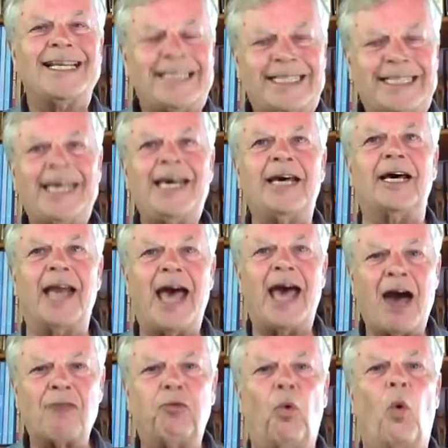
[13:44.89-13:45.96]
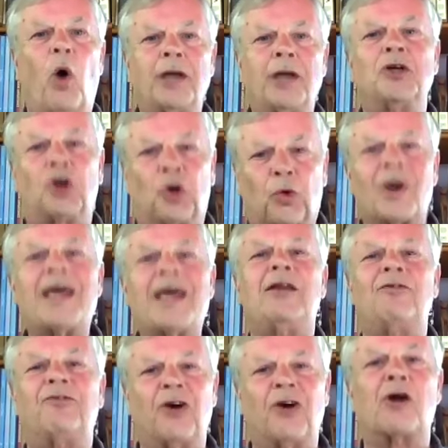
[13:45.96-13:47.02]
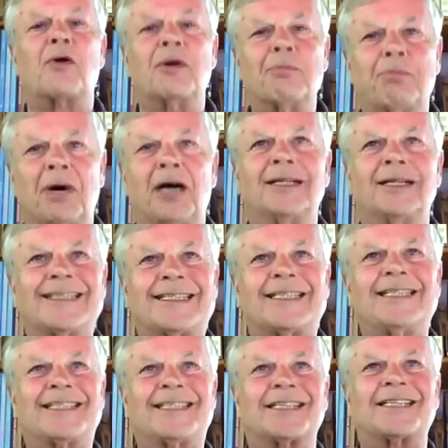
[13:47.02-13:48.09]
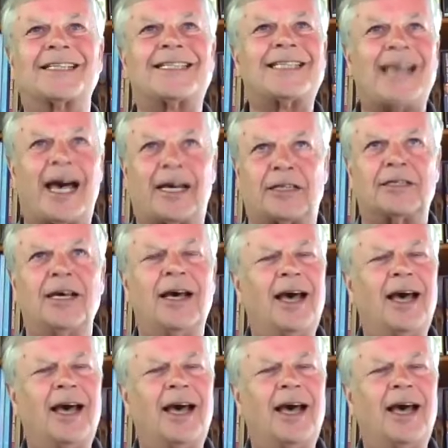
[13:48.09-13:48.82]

did have one great foreign policy success.